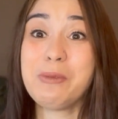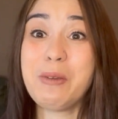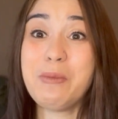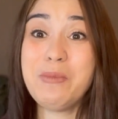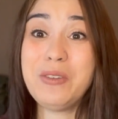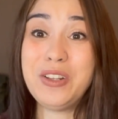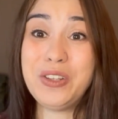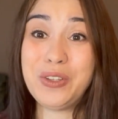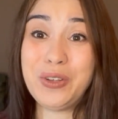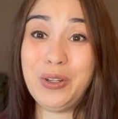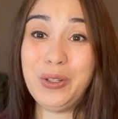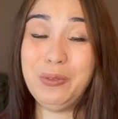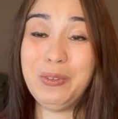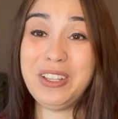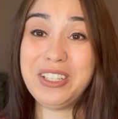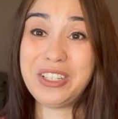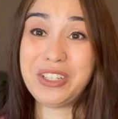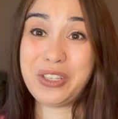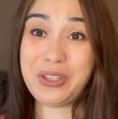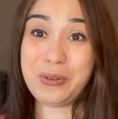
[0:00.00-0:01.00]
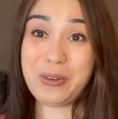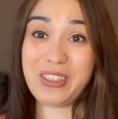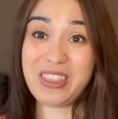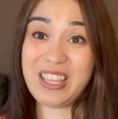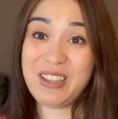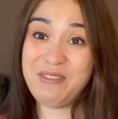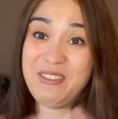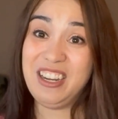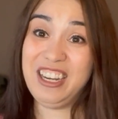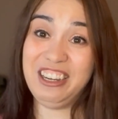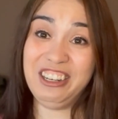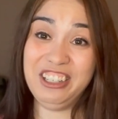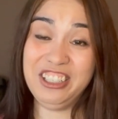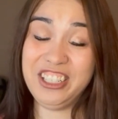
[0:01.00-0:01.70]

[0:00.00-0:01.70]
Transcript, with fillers: We've been told what to do with them our